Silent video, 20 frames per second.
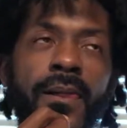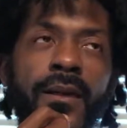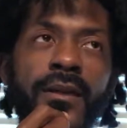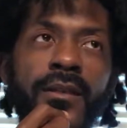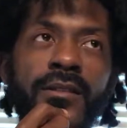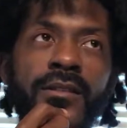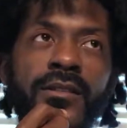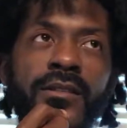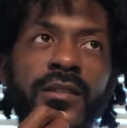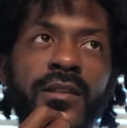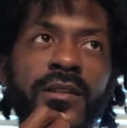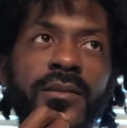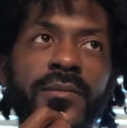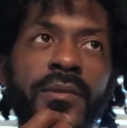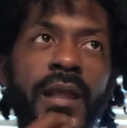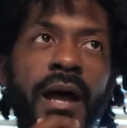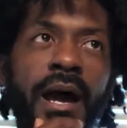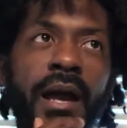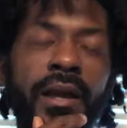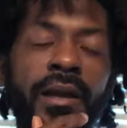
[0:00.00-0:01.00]
it seemed
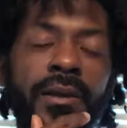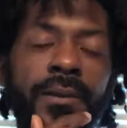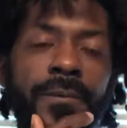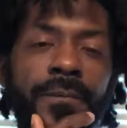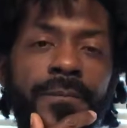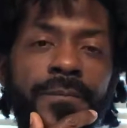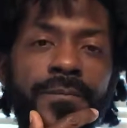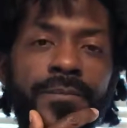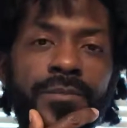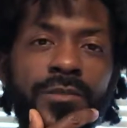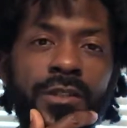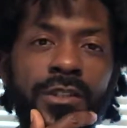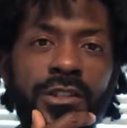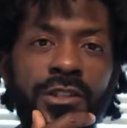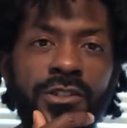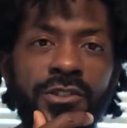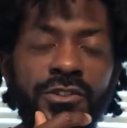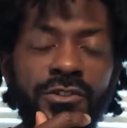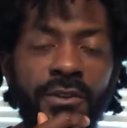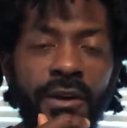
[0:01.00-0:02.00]
like
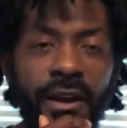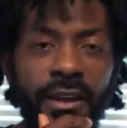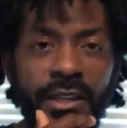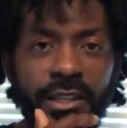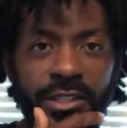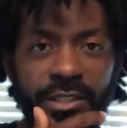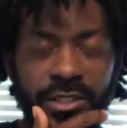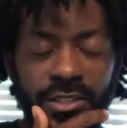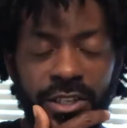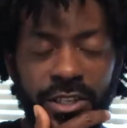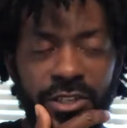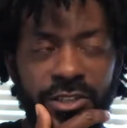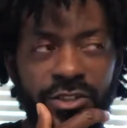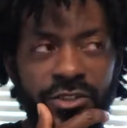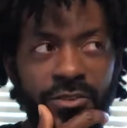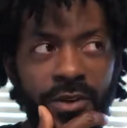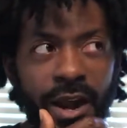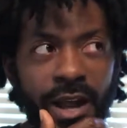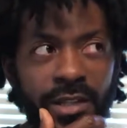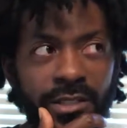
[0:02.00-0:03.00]
he
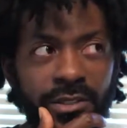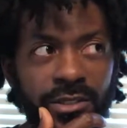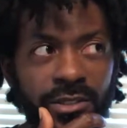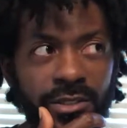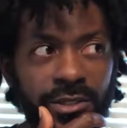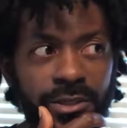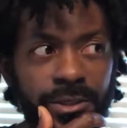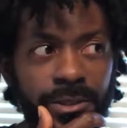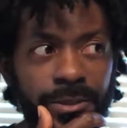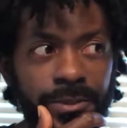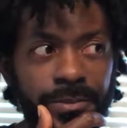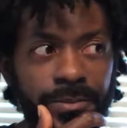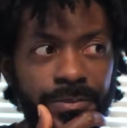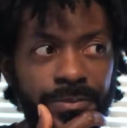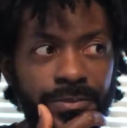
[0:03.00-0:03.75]
tries to.